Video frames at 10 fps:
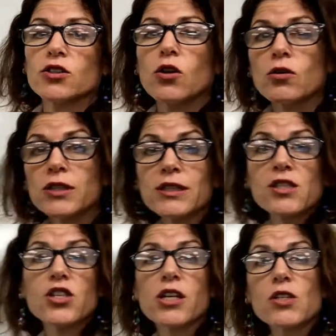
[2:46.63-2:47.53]
You're only going
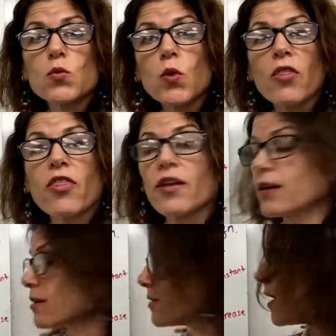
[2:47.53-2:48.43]
to change one
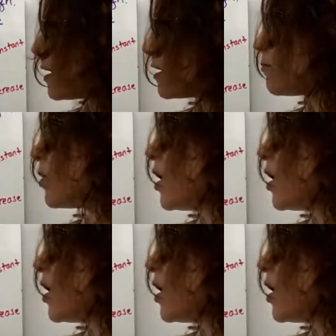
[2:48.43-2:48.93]
thing at a time,